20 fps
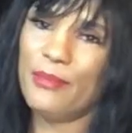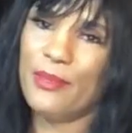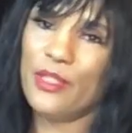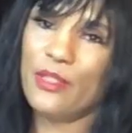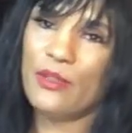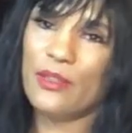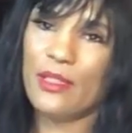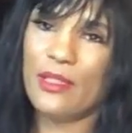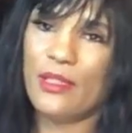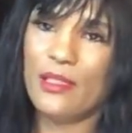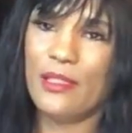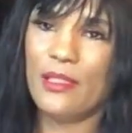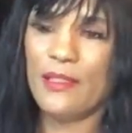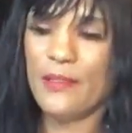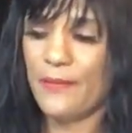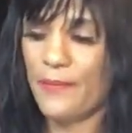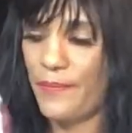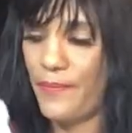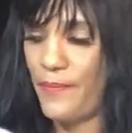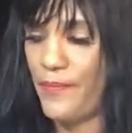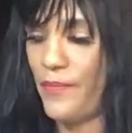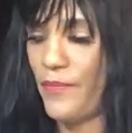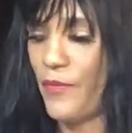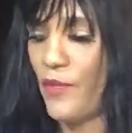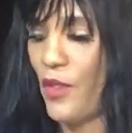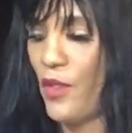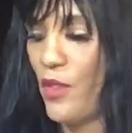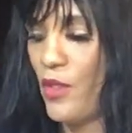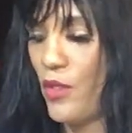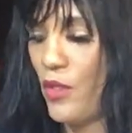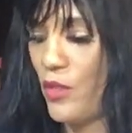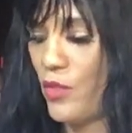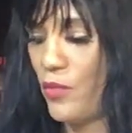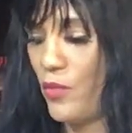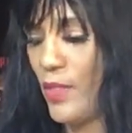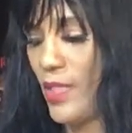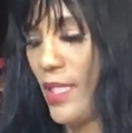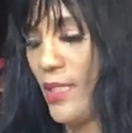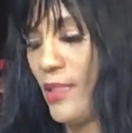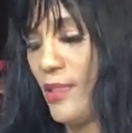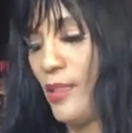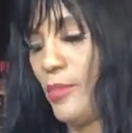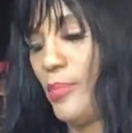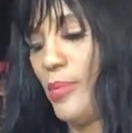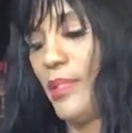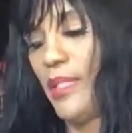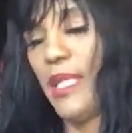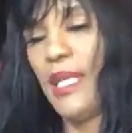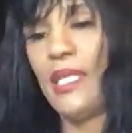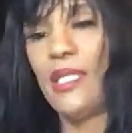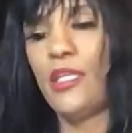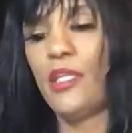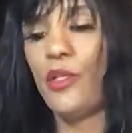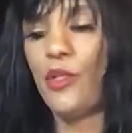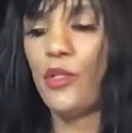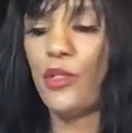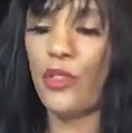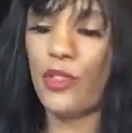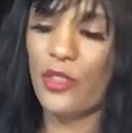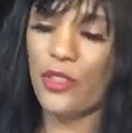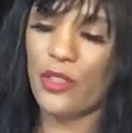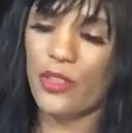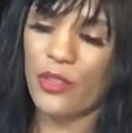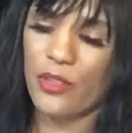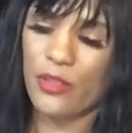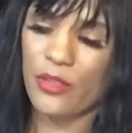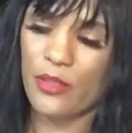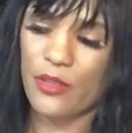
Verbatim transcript: milk. We got the plain yogurt.